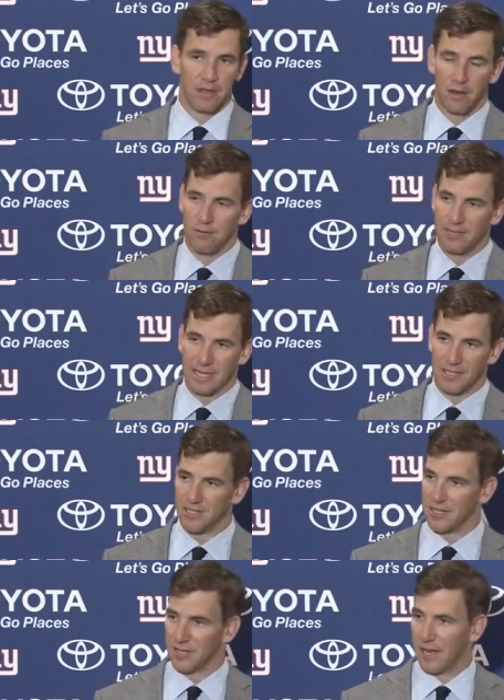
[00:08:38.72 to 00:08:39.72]
You know, we just got
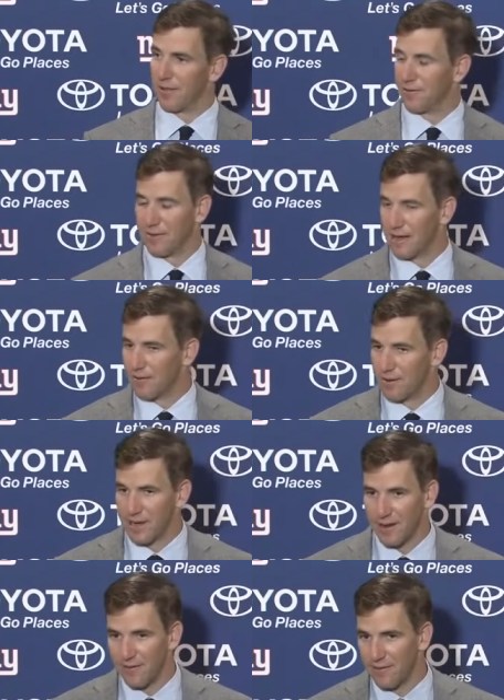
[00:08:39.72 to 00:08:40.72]
to stick together.
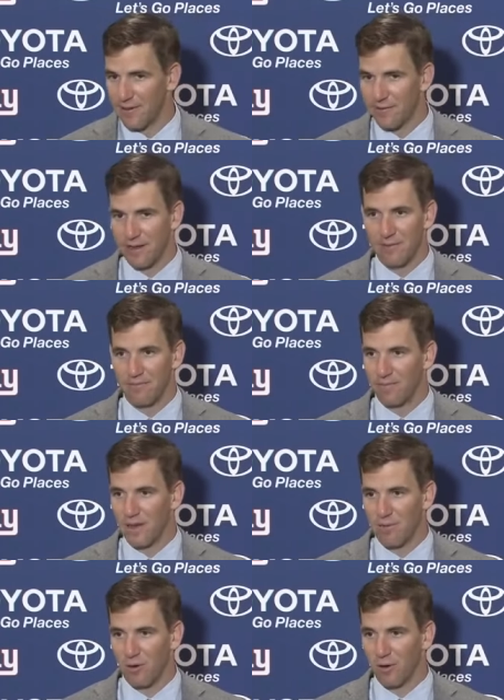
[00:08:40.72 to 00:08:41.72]
We got to you know,
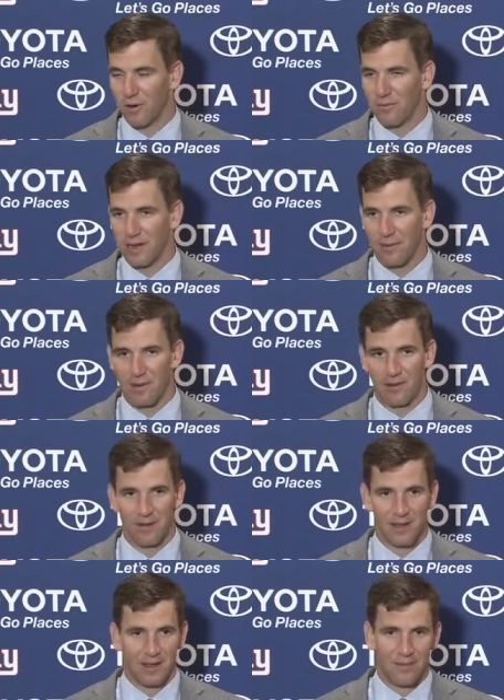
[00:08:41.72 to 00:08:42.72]
keep working. We got to
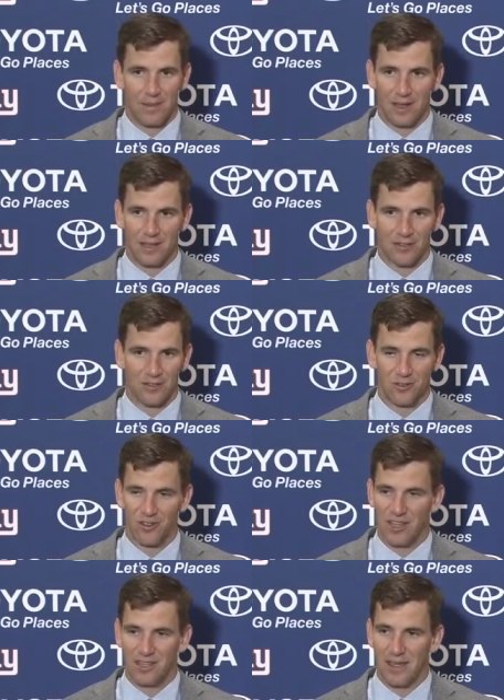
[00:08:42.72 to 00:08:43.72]
pay attention to
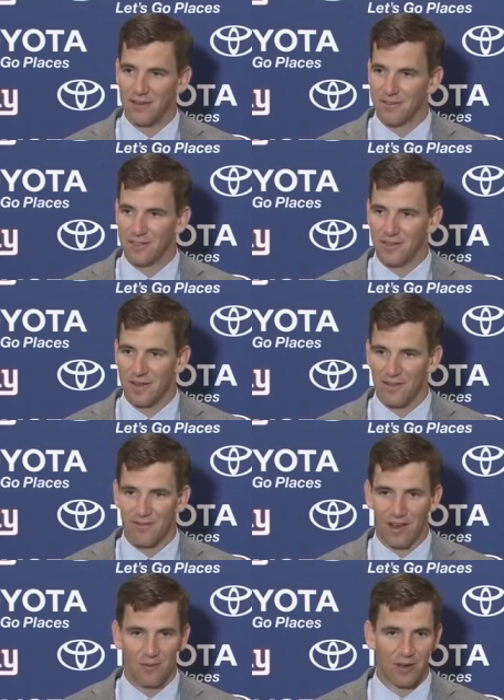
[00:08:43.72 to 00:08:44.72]
the details
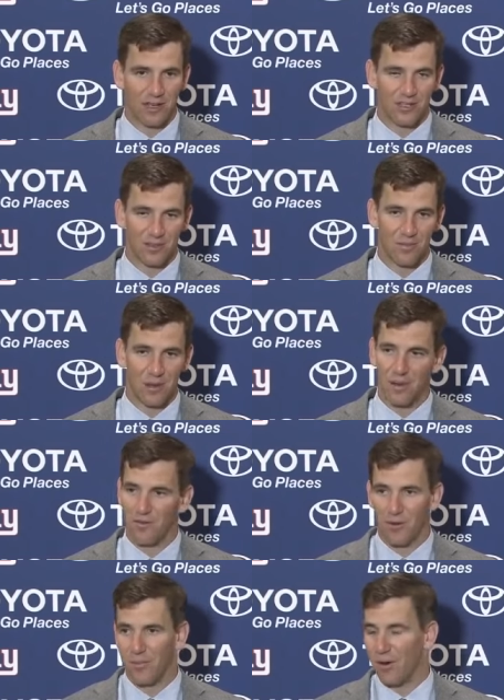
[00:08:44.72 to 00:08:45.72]
and find ways to play
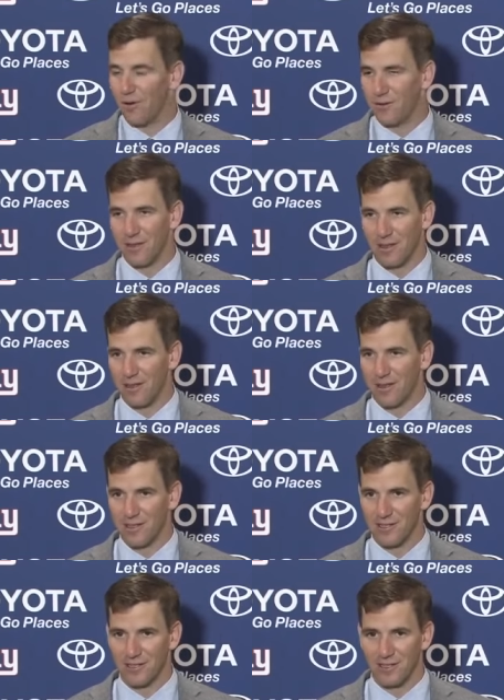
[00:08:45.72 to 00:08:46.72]
better football. And
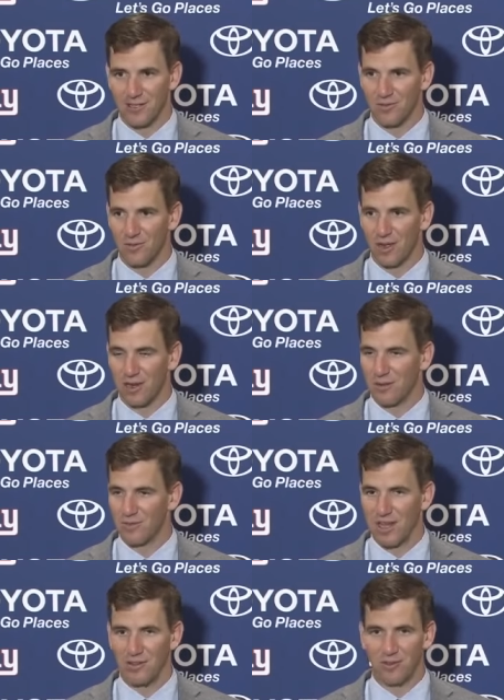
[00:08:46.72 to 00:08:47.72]
that's the way it
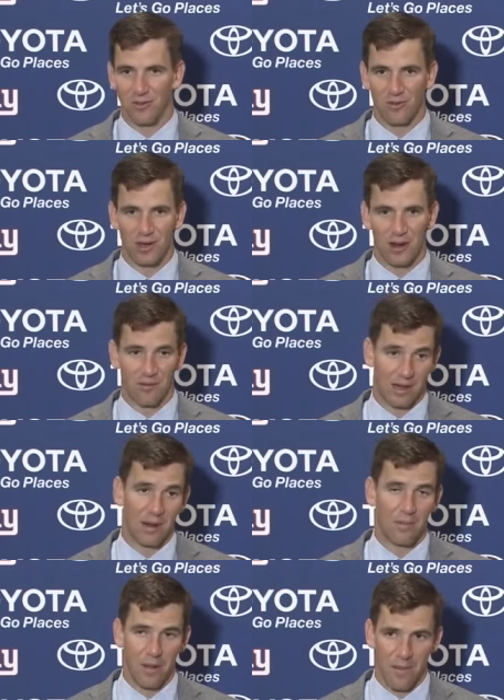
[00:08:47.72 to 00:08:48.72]
comes down to it. We
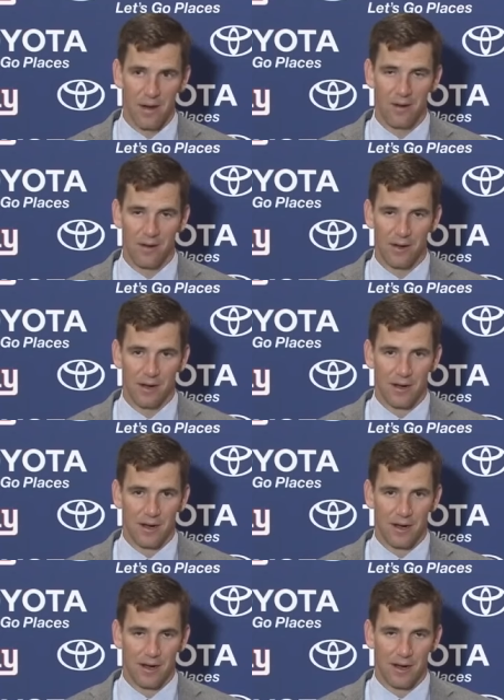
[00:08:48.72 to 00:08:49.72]
got to play better,
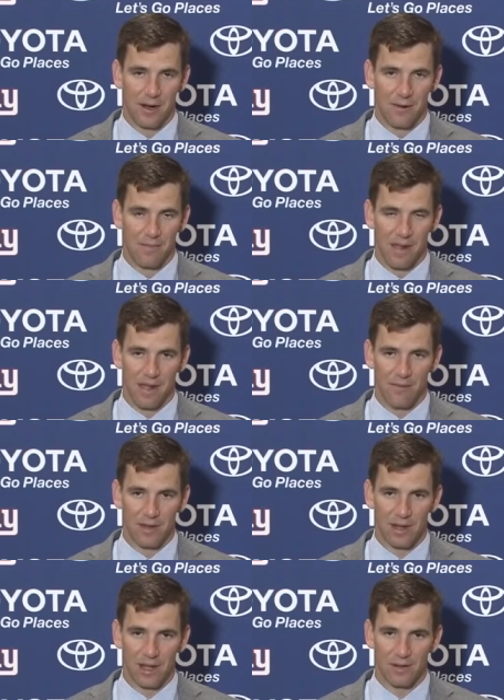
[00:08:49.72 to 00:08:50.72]
and
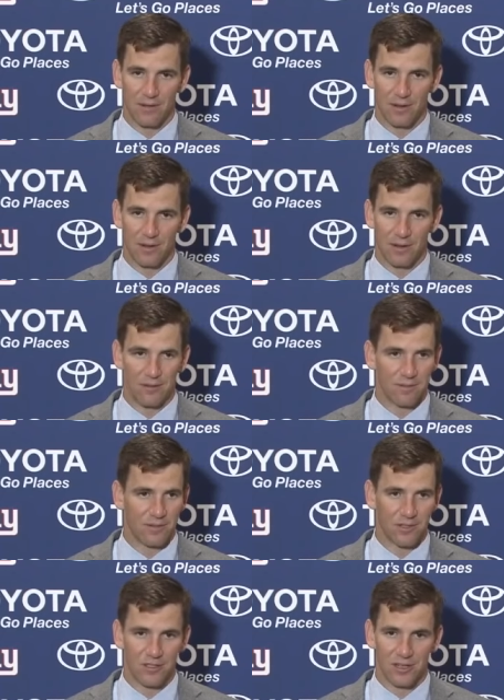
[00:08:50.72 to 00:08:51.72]
we got to, you
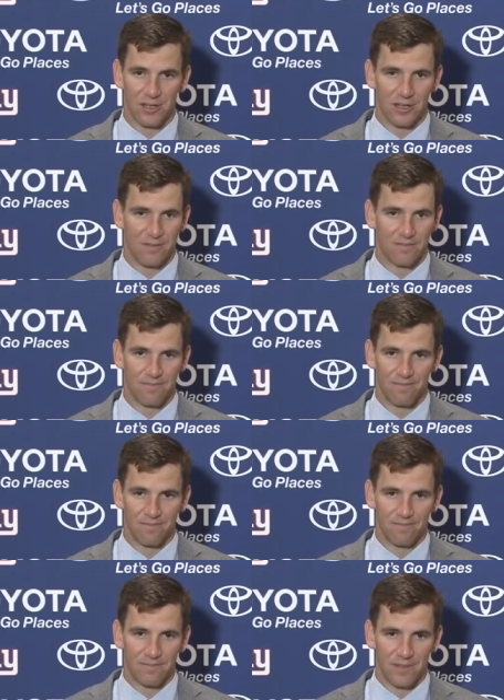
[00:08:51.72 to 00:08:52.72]
know, just.
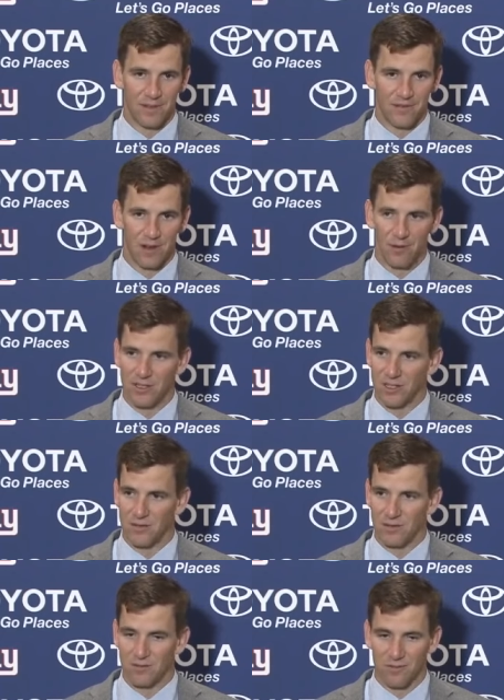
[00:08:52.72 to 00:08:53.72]
You know, find ways,
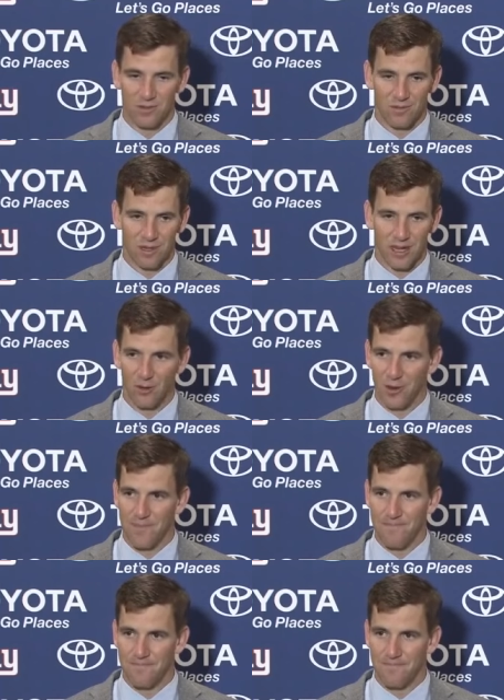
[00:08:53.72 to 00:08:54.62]
you know, to get away.